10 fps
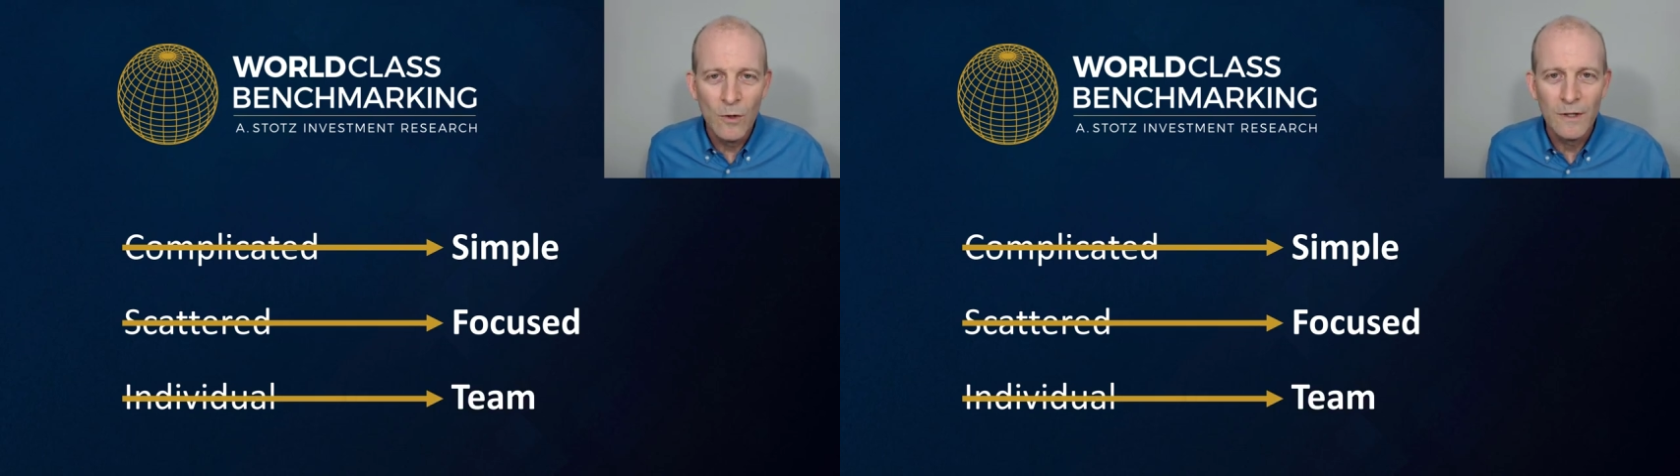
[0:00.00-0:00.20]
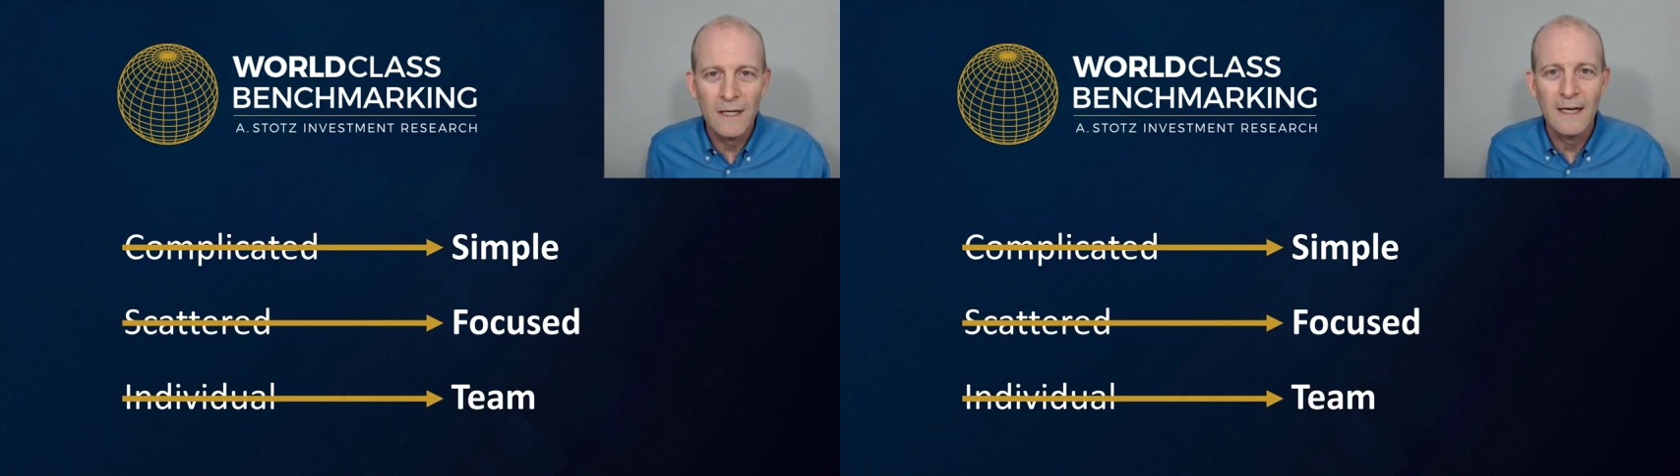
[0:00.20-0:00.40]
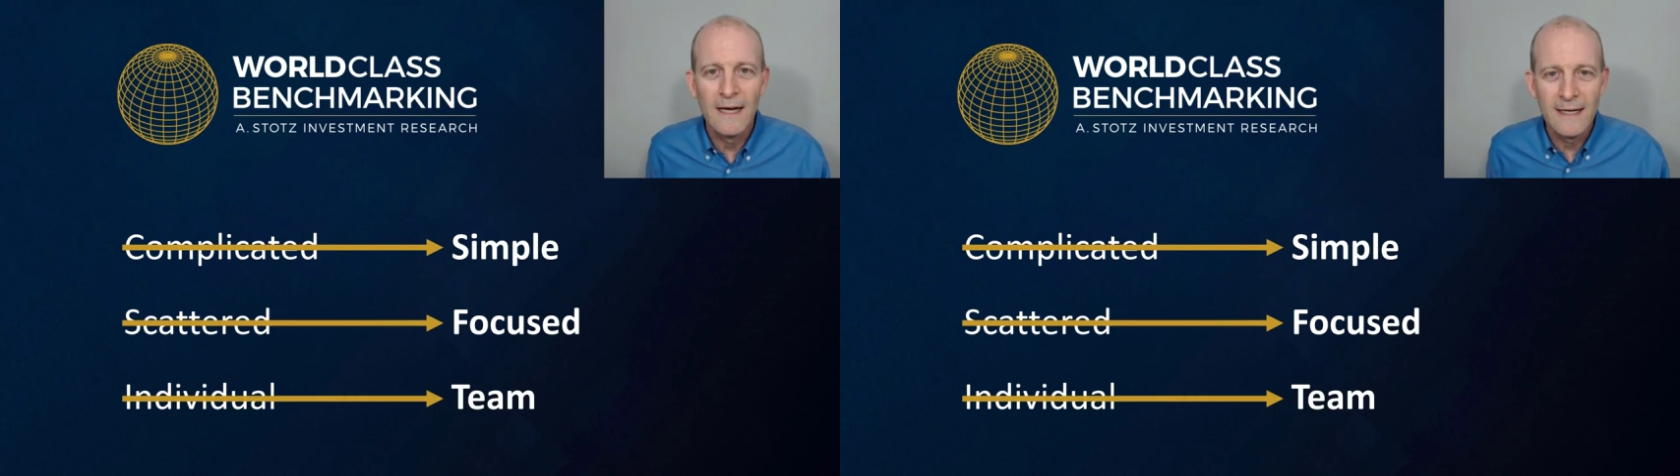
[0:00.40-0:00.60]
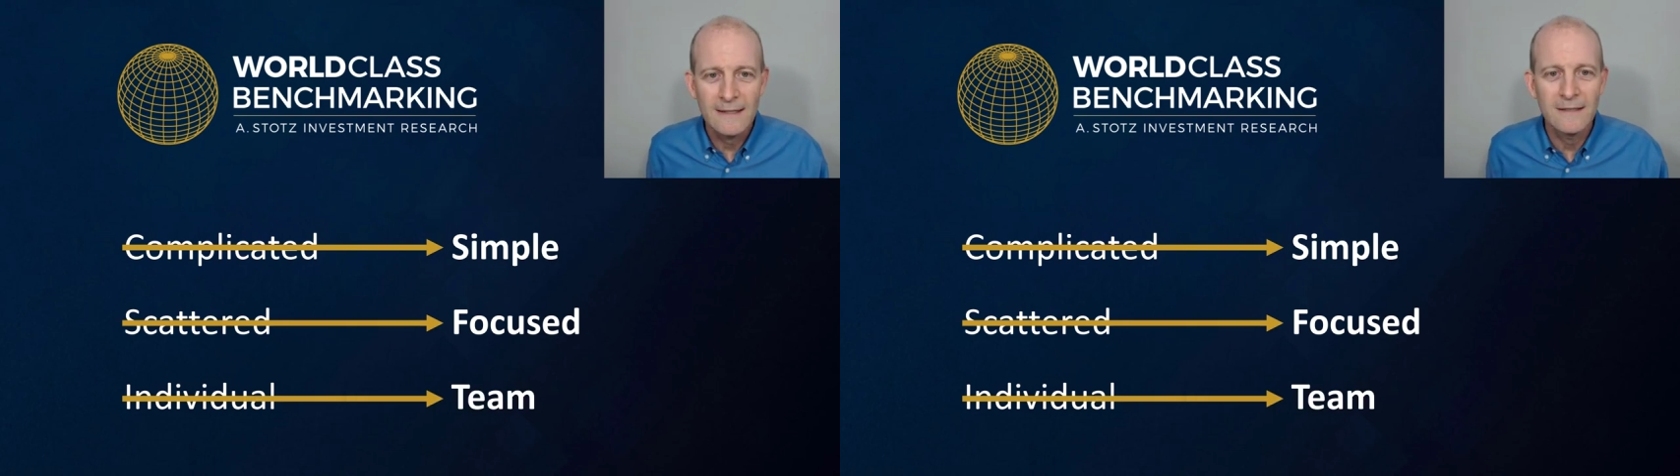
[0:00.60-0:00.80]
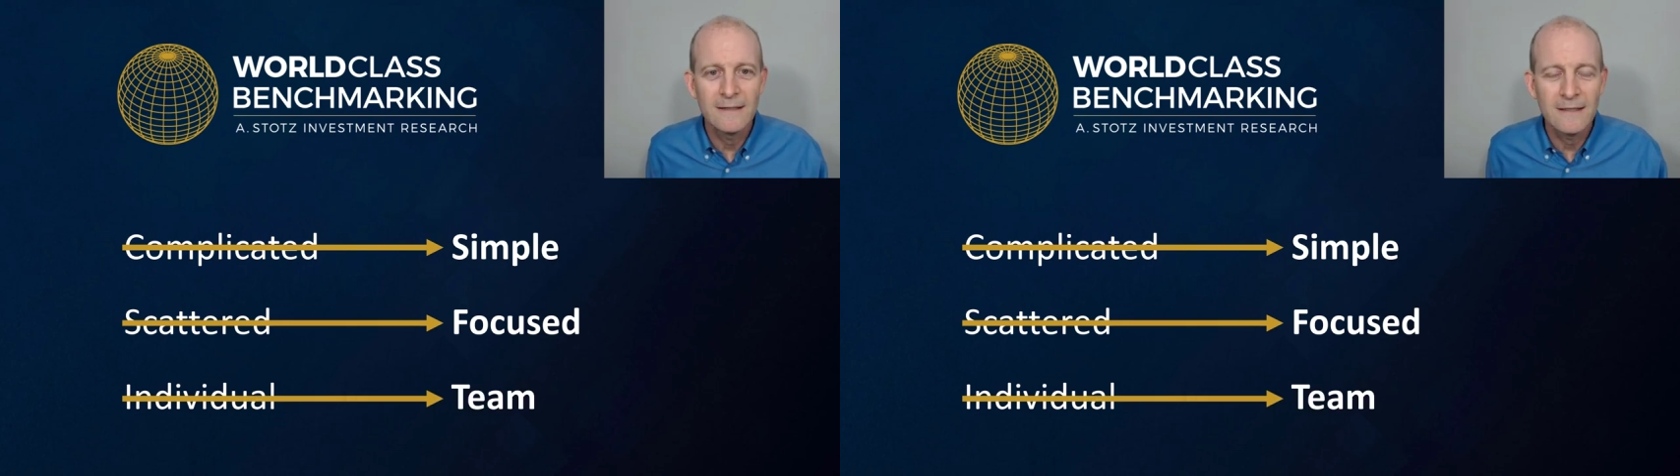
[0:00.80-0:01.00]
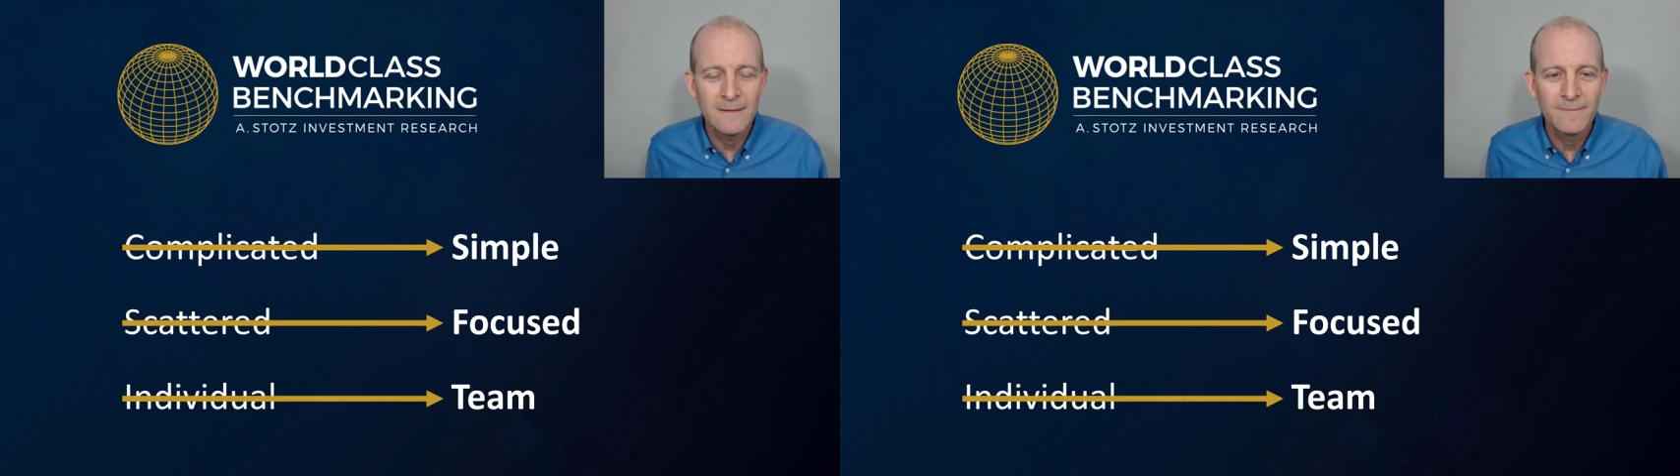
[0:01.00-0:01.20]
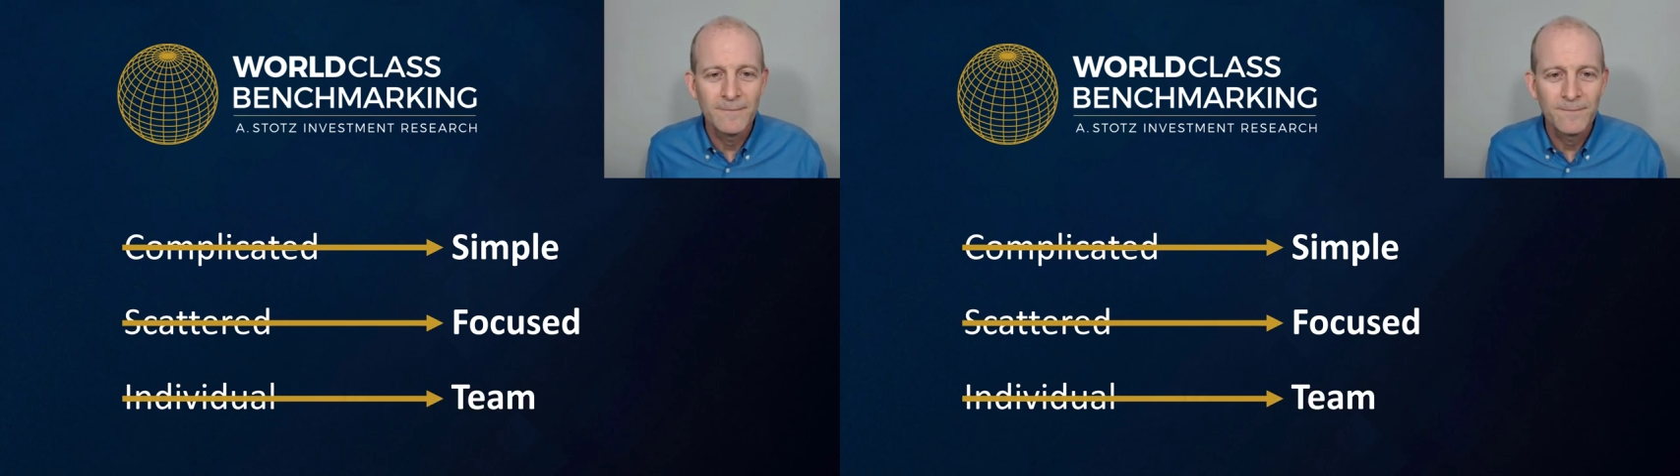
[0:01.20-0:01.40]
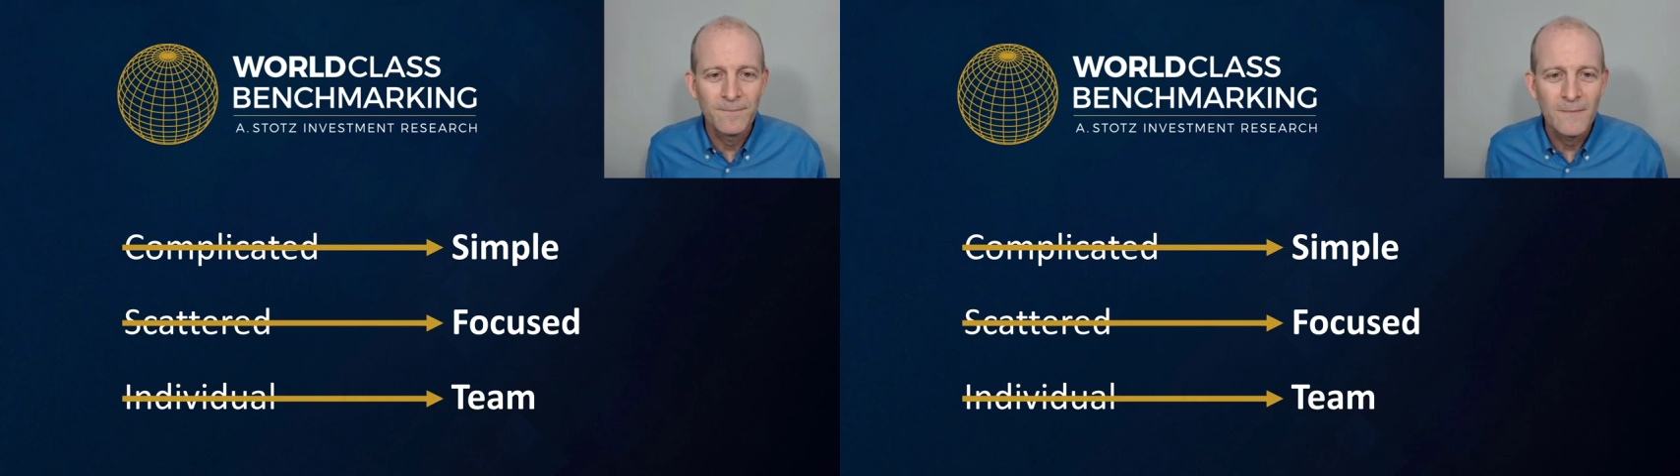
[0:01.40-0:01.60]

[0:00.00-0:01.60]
working as a team.